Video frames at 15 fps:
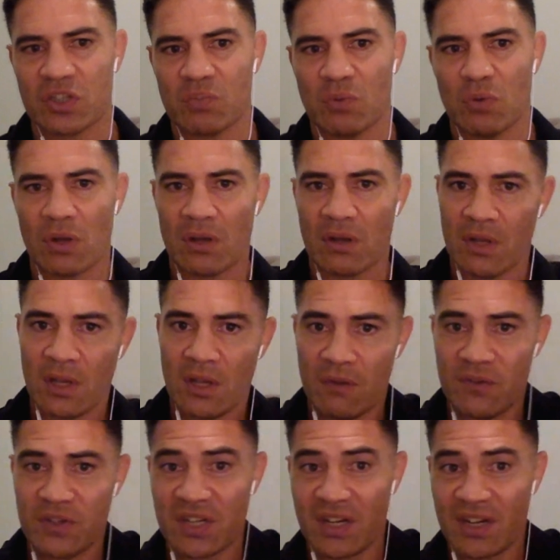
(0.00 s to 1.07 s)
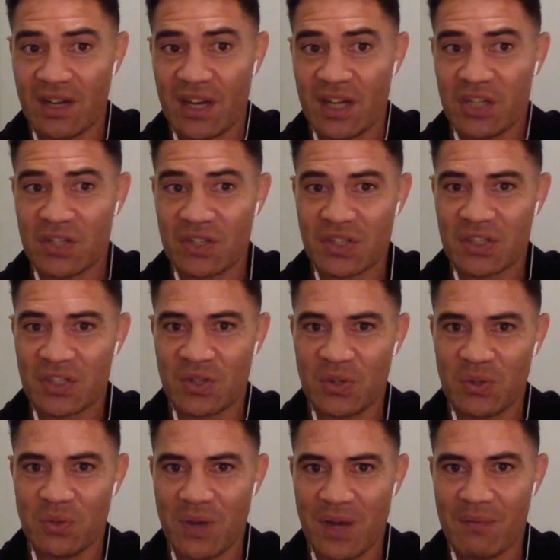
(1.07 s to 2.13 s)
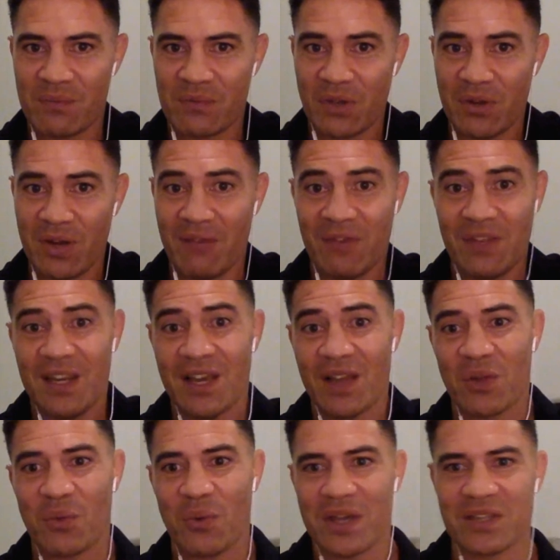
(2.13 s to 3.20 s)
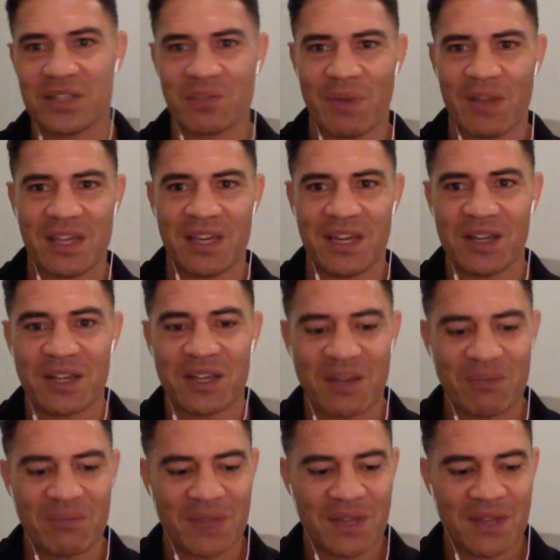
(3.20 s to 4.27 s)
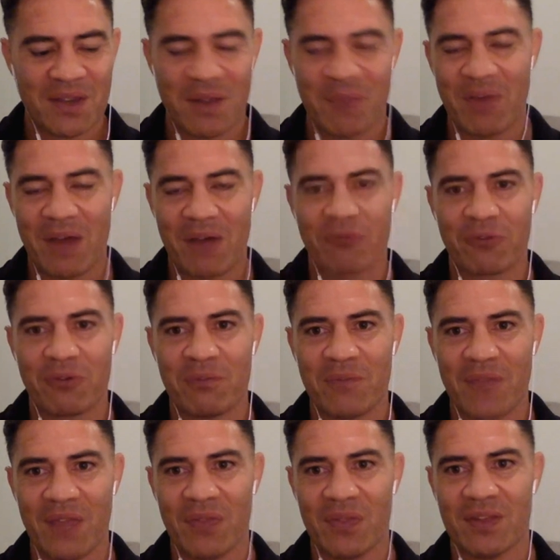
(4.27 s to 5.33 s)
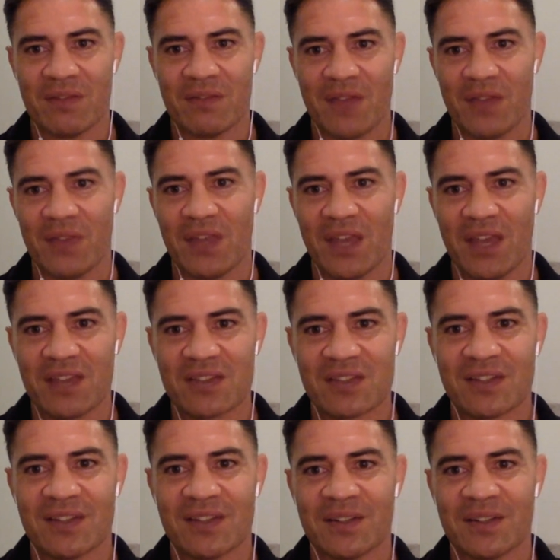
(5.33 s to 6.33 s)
smaller visiting nations who don't have any other way to make any income apart from at the gate.